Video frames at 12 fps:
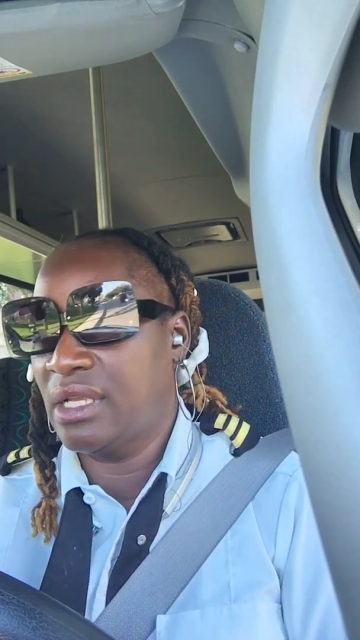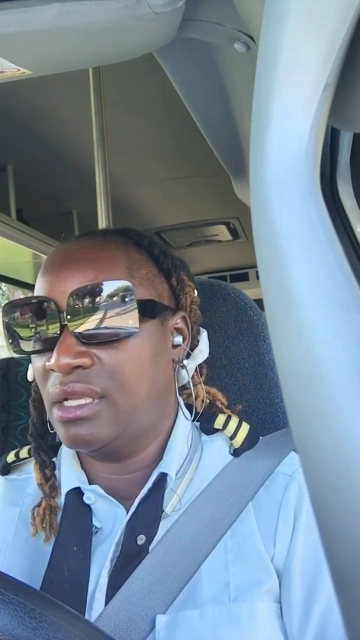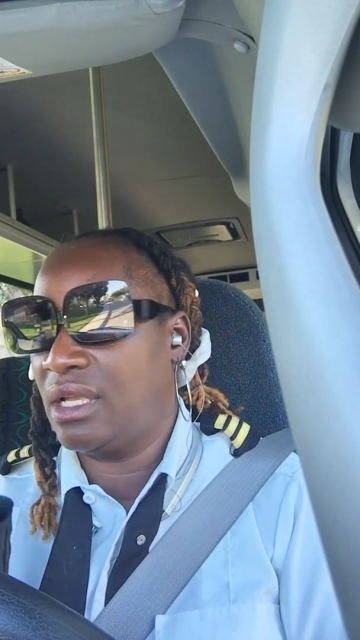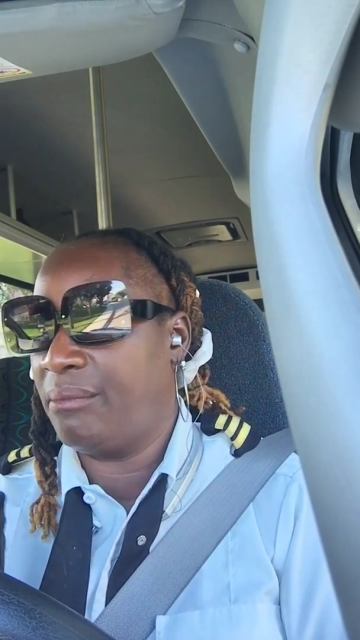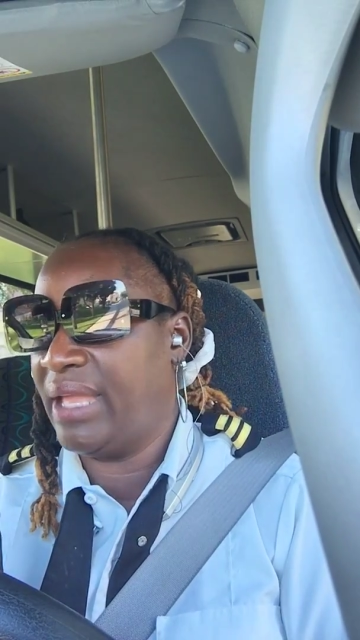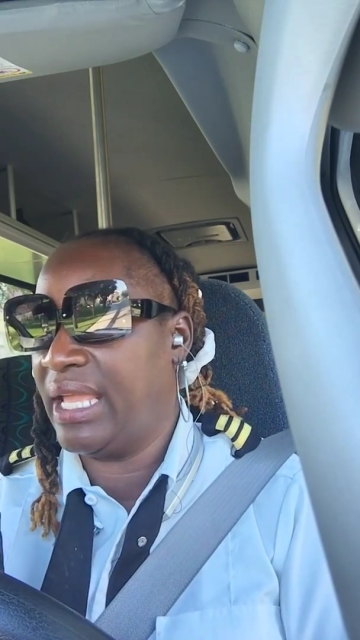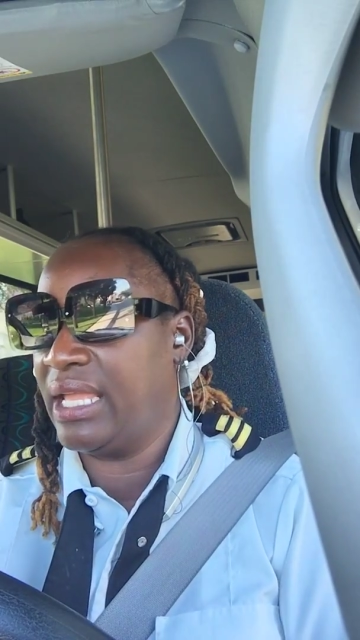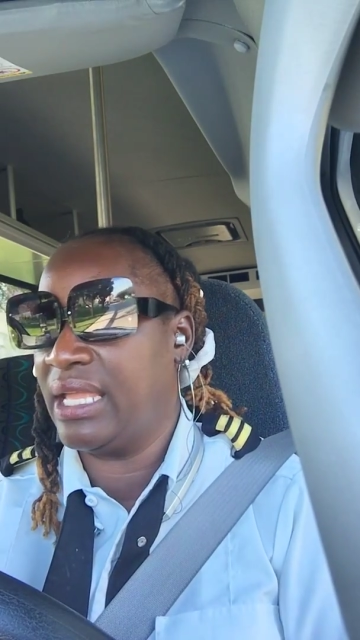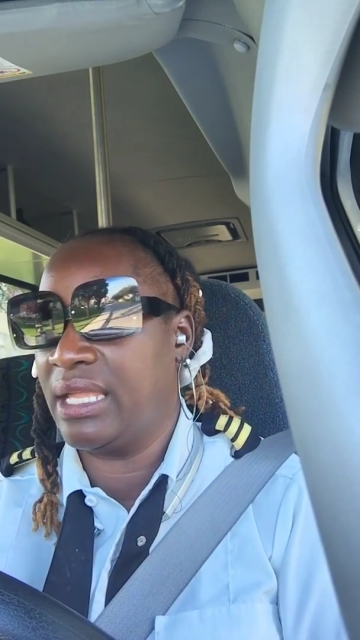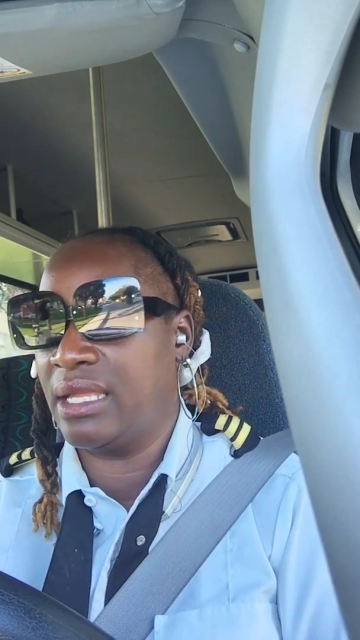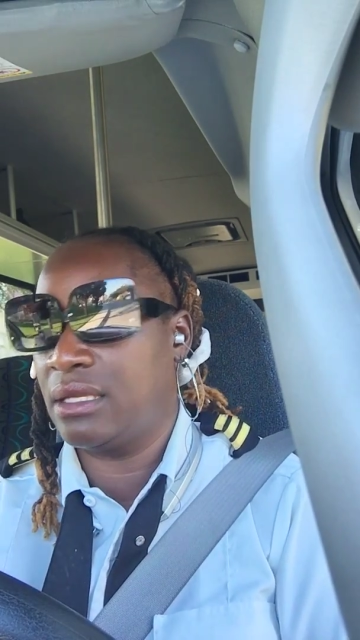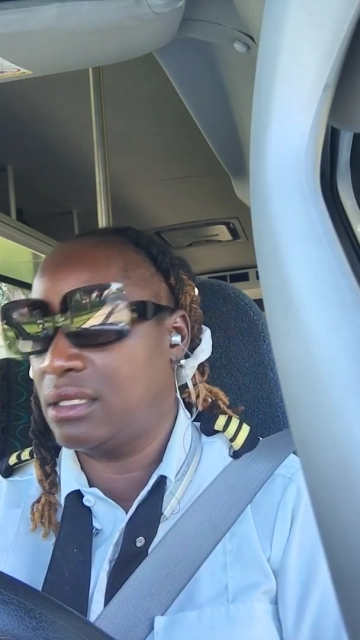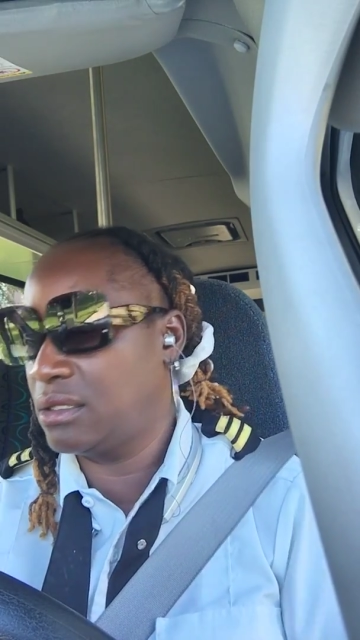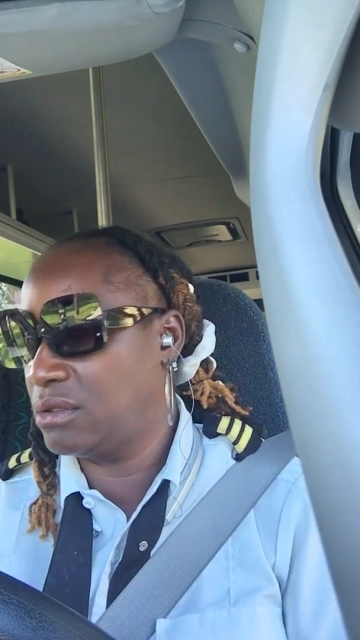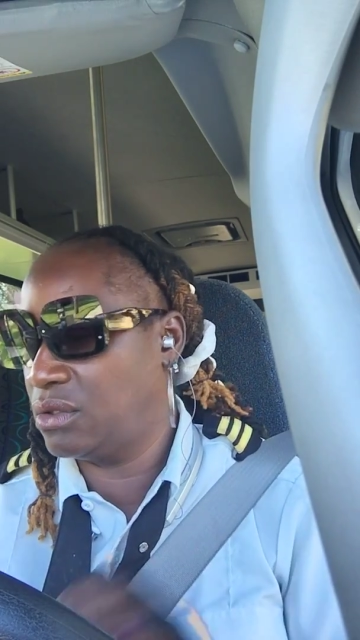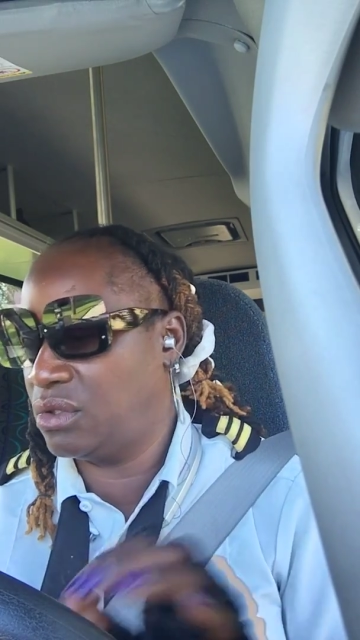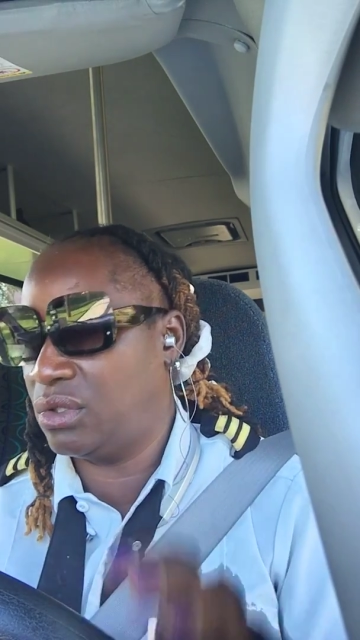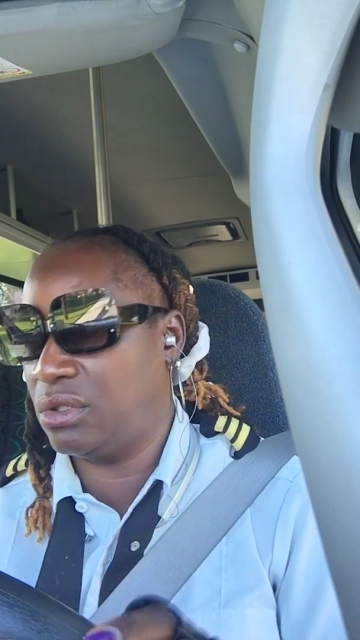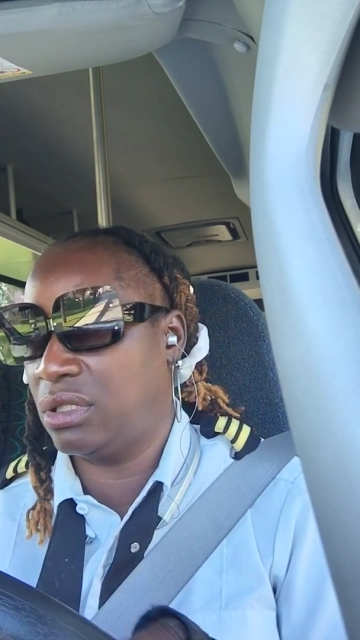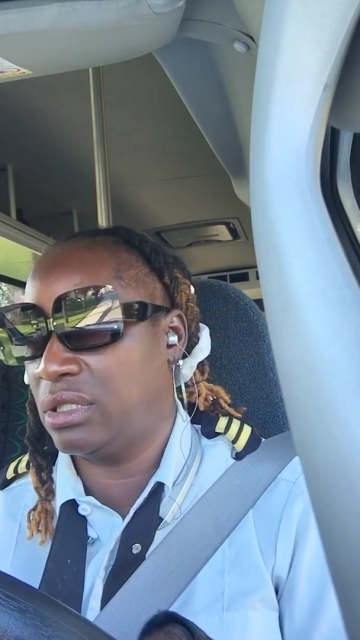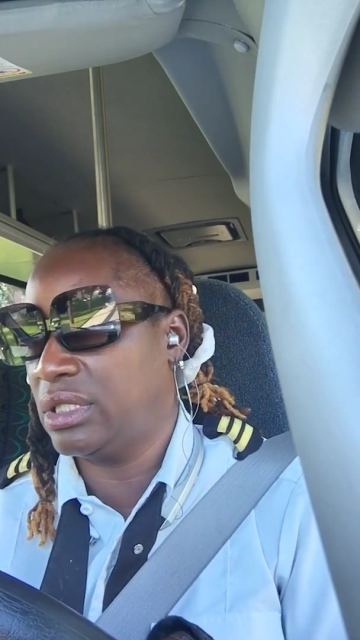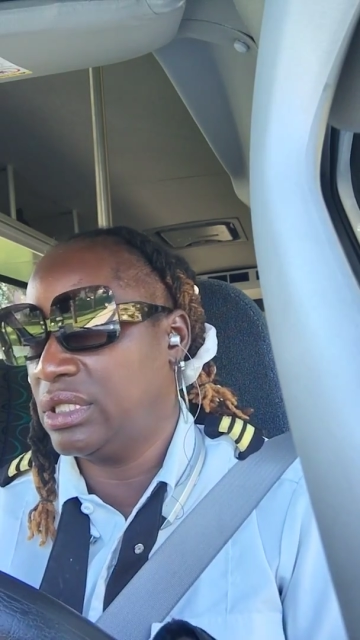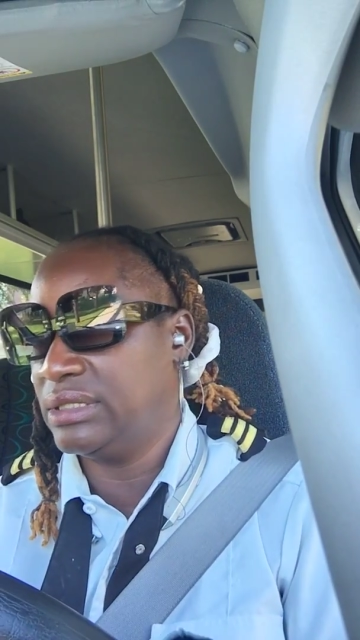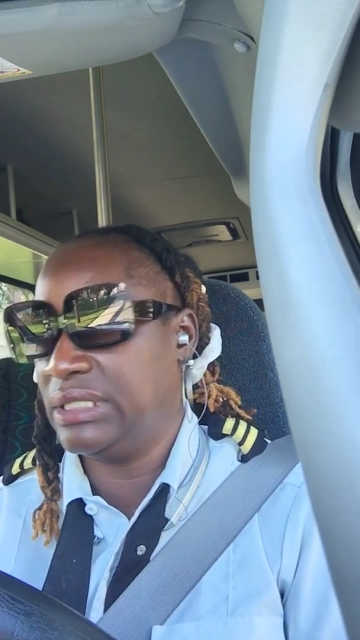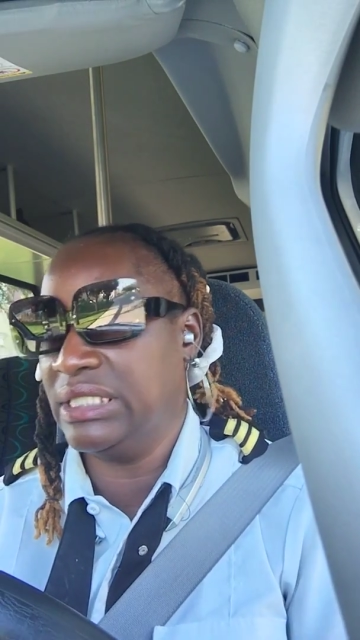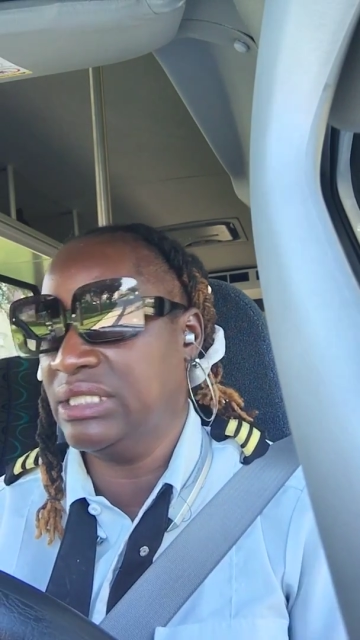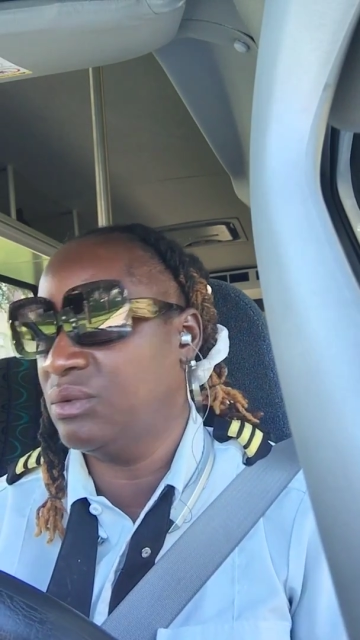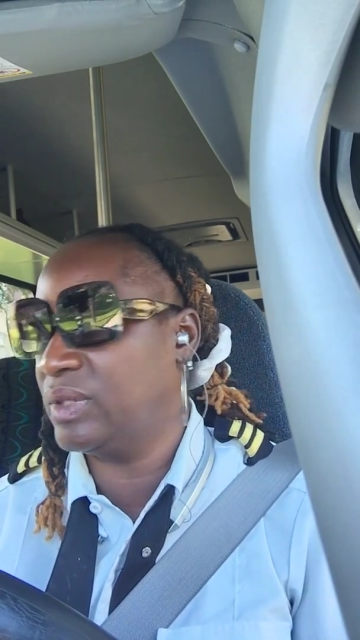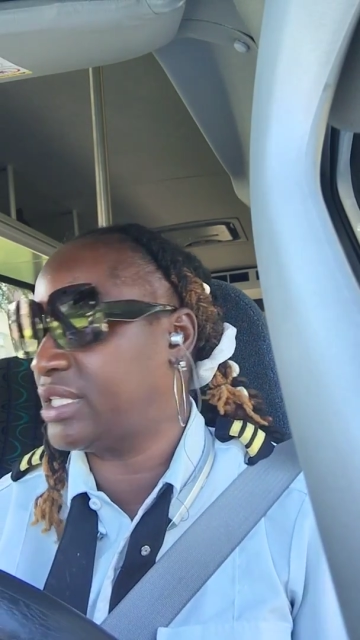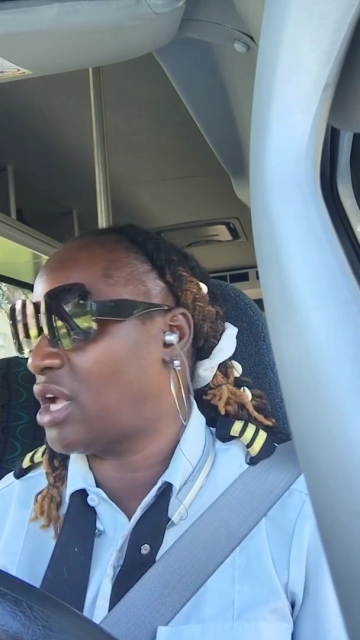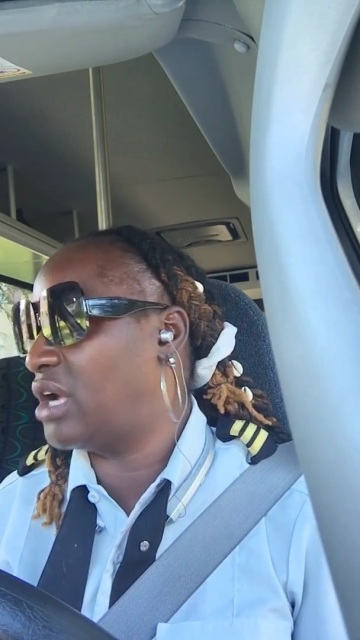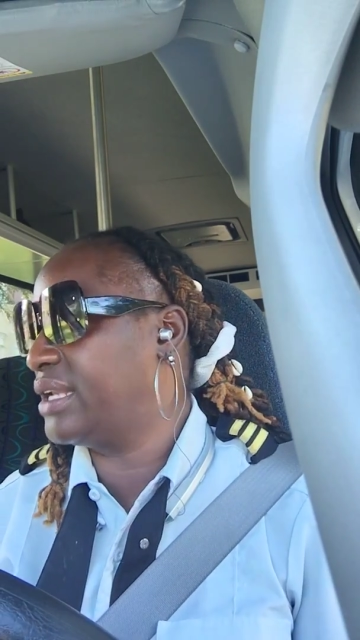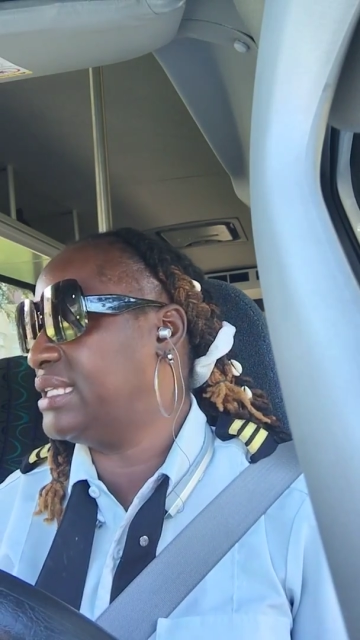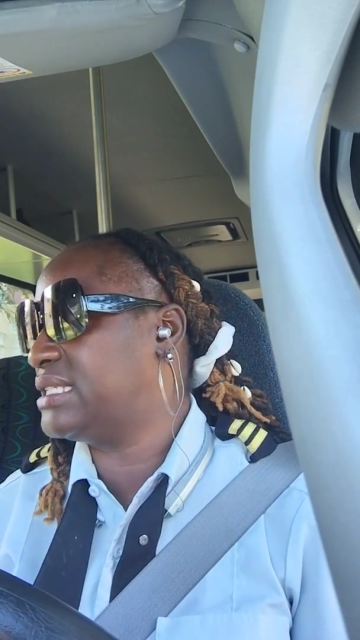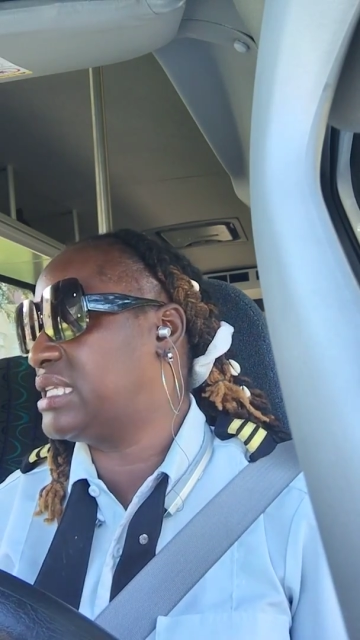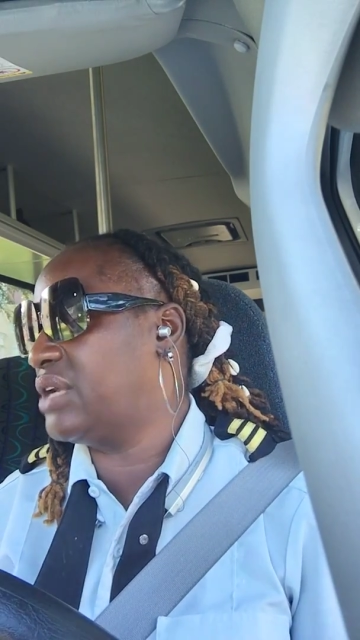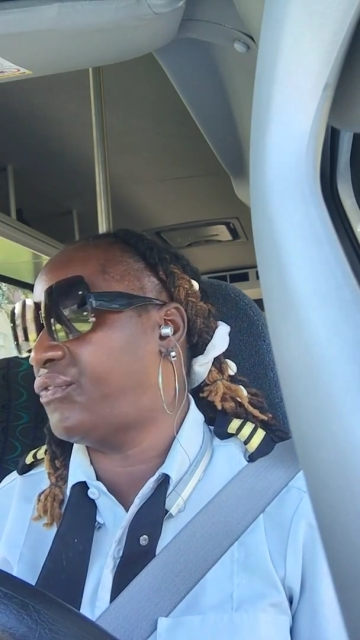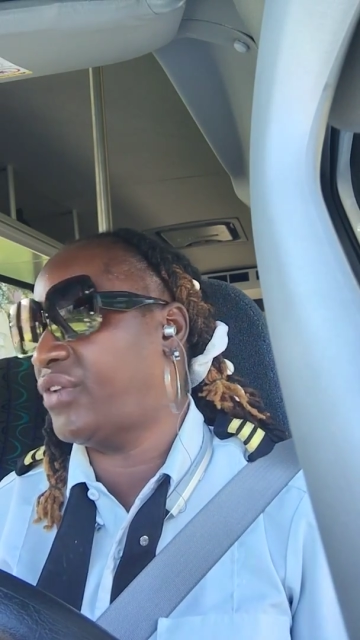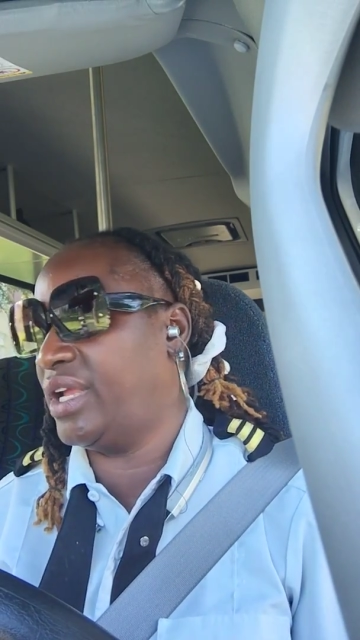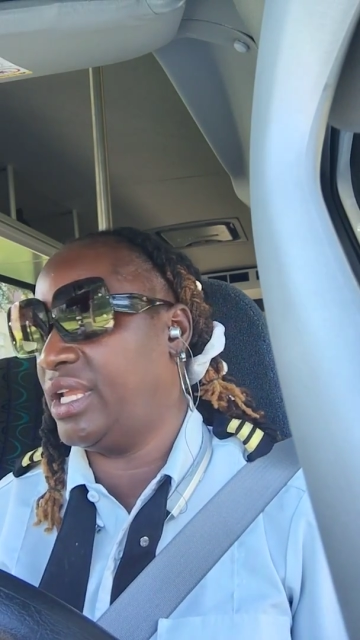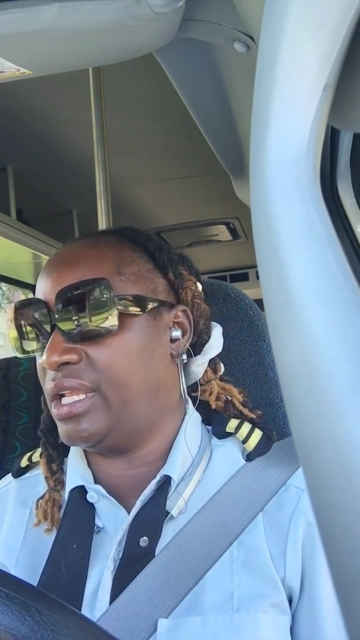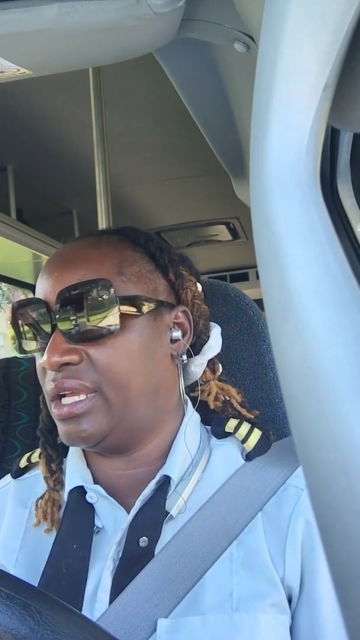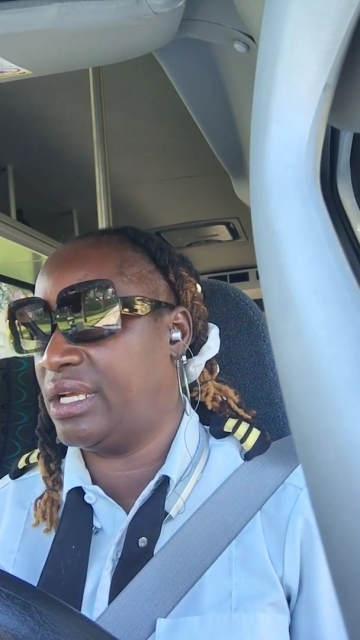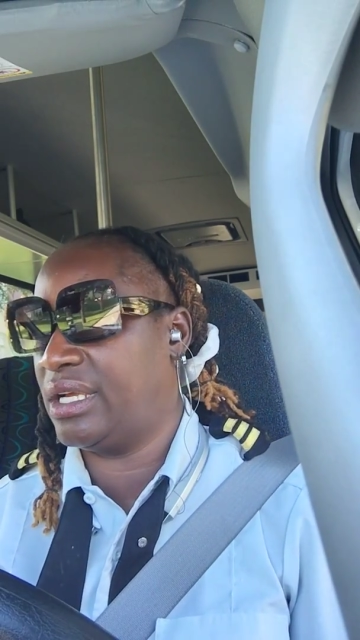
And man, whew, dealing with all these different